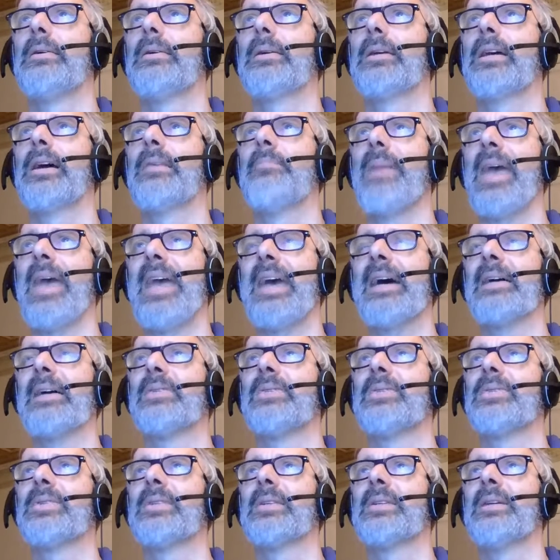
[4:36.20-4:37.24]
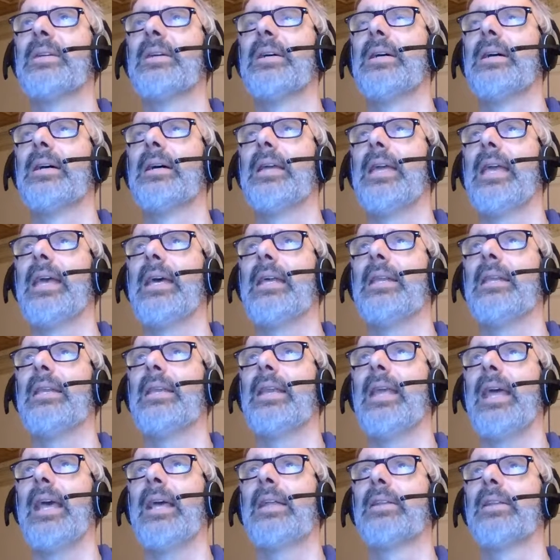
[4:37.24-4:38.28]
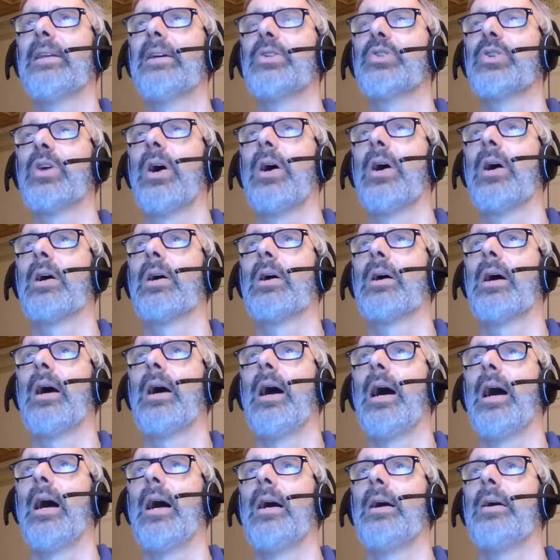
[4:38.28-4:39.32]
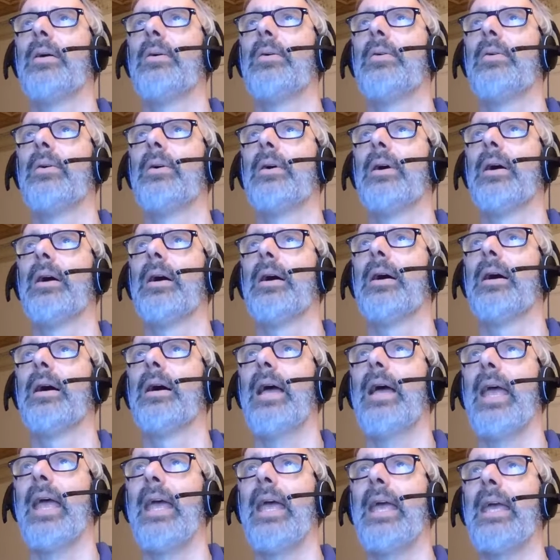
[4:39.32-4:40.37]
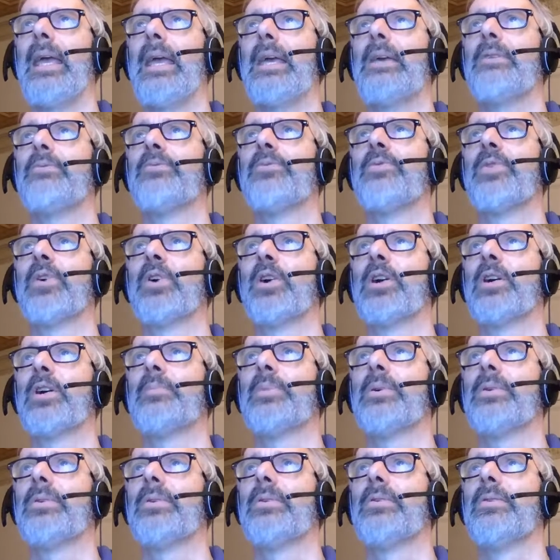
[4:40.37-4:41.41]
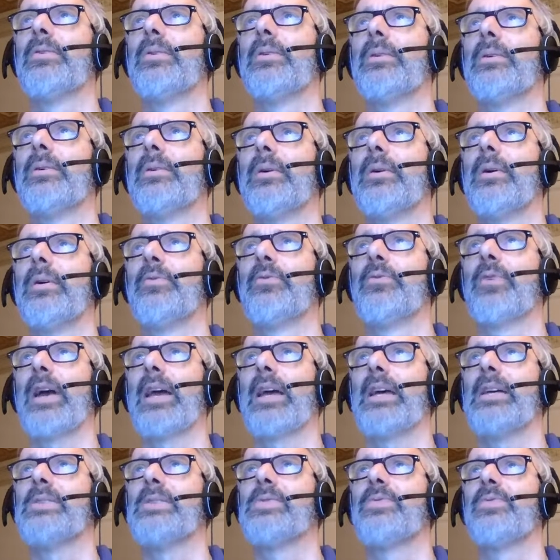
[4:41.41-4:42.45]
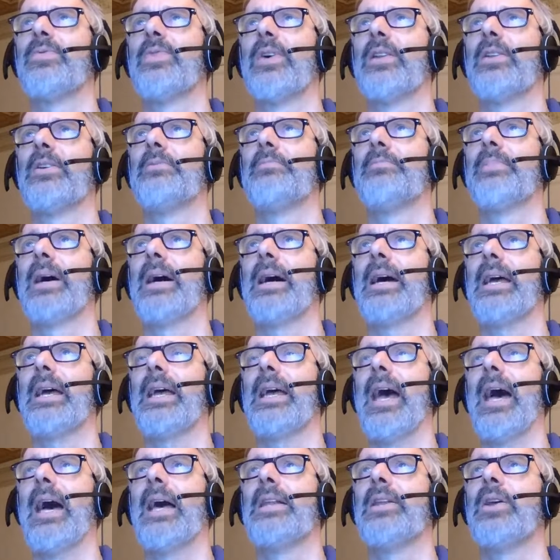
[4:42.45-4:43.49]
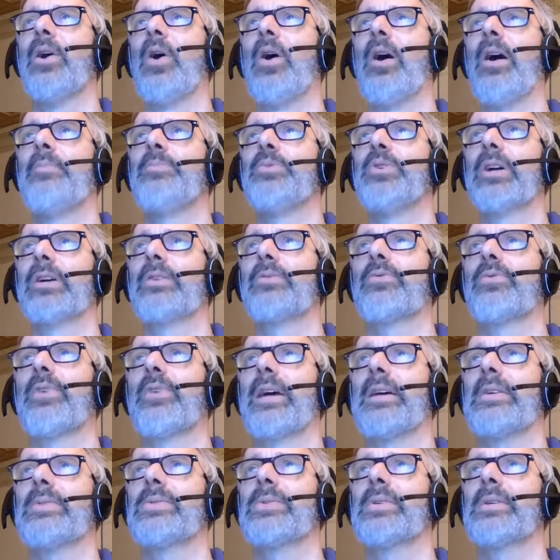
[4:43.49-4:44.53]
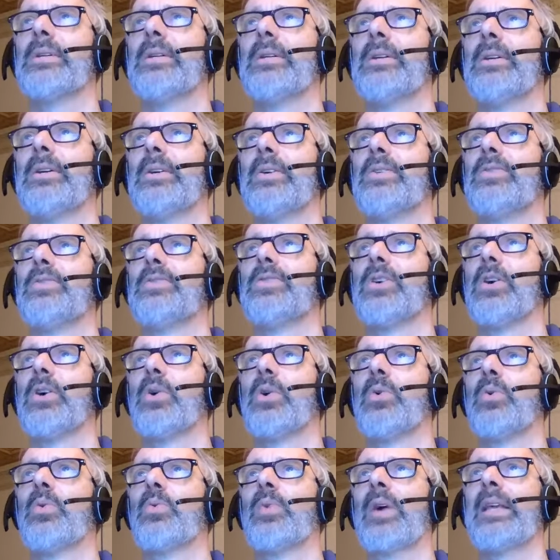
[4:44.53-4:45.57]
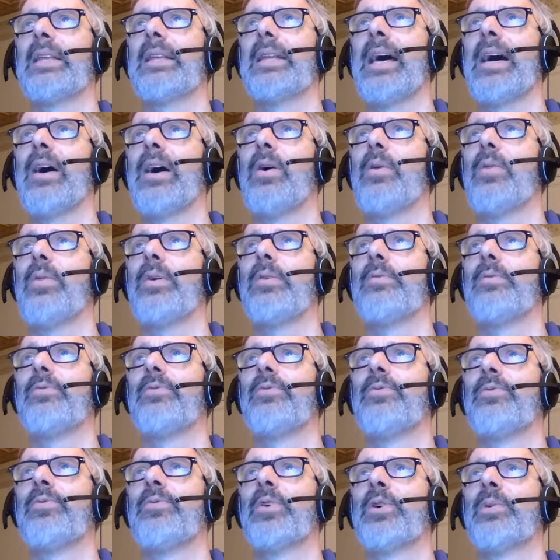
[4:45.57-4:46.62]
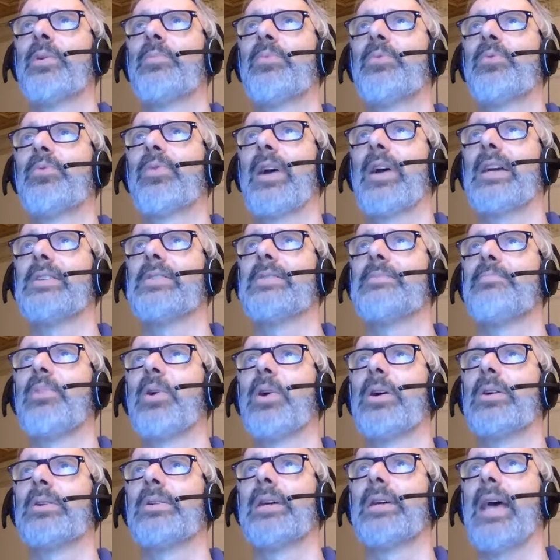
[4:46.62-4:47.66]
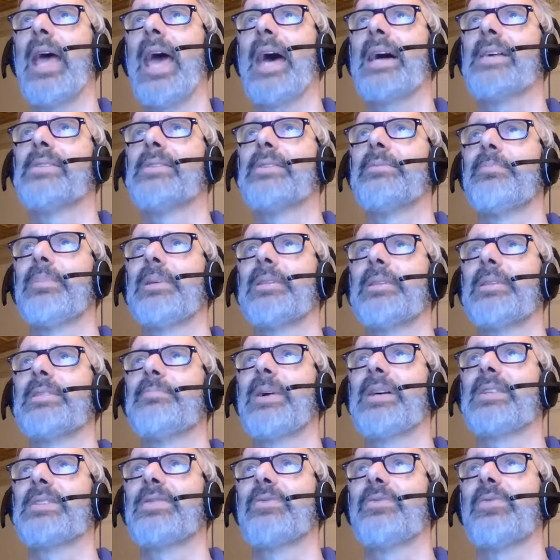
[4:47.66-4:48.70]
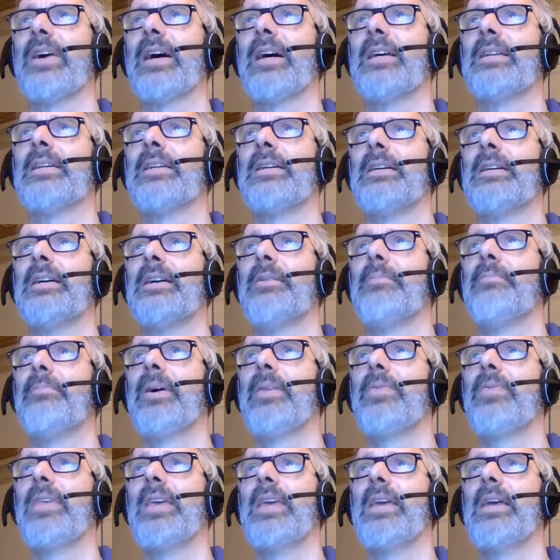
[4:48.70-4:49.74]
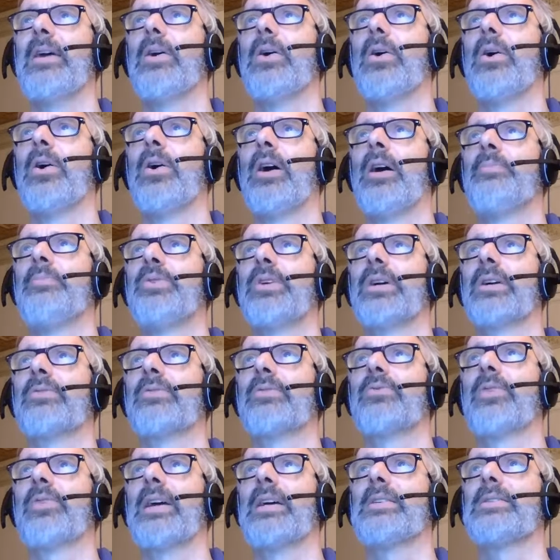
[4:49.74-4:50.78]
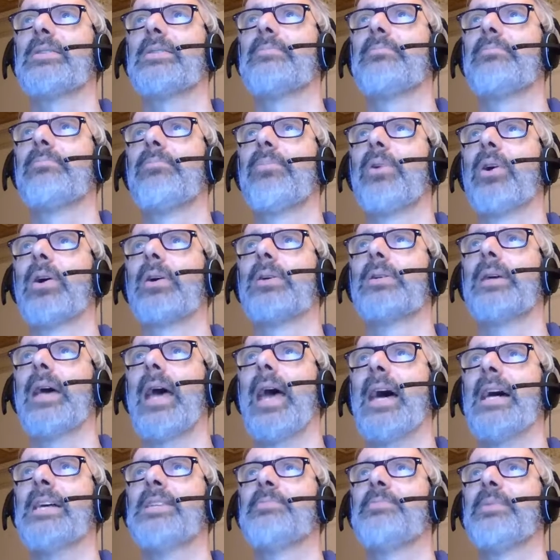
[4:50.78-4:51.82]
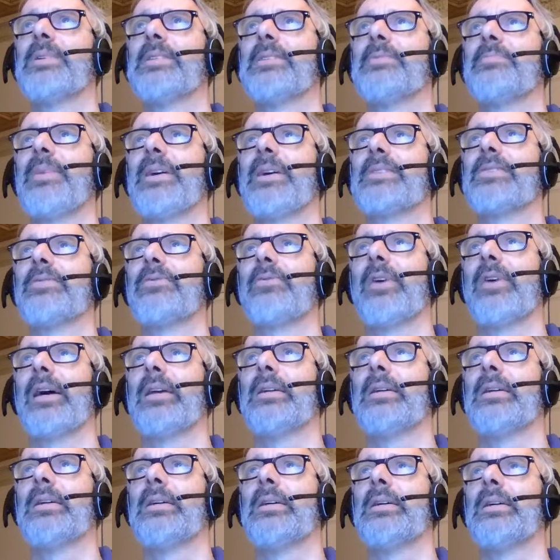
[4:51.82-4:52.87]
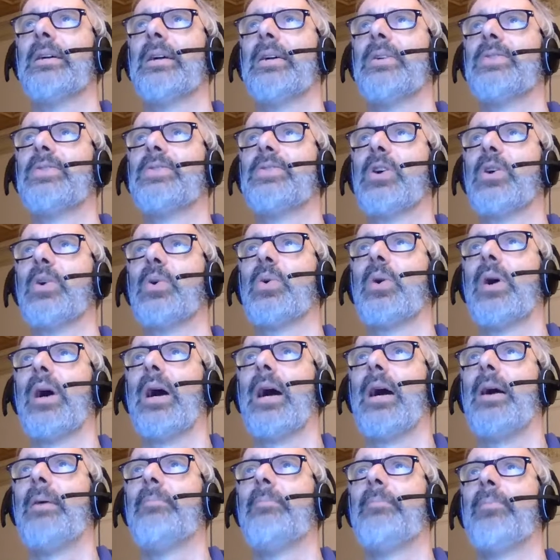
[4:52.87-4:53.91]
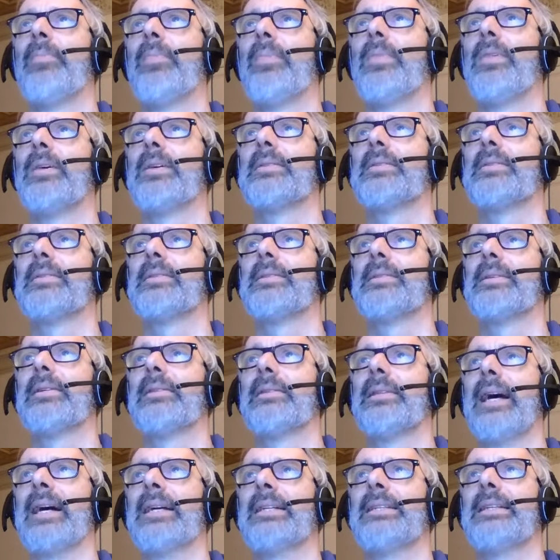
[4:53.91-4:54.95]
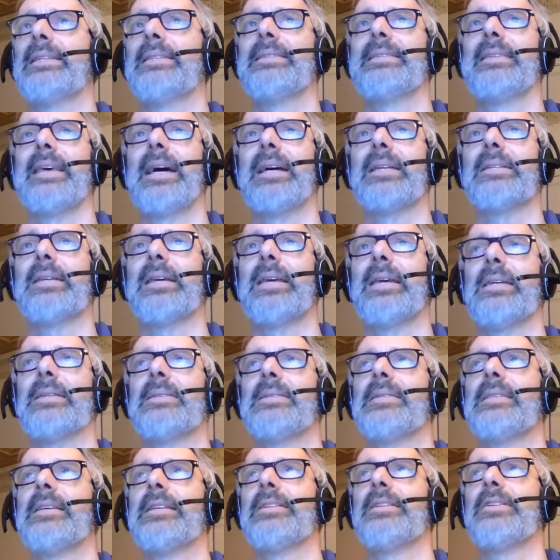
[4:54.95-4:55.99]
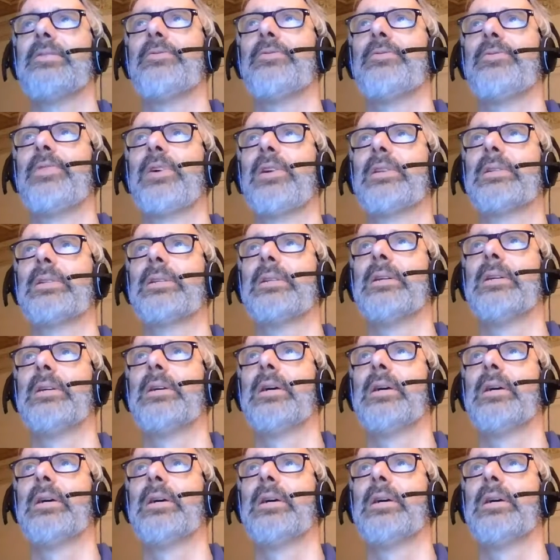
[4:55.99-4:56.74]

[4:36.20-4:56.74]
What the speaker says: commands in English are a verb phrase followed by an object phrase. So right now, the verb phrase part hasn't been specified, but the object phrase part has been specified. So the selected set is the default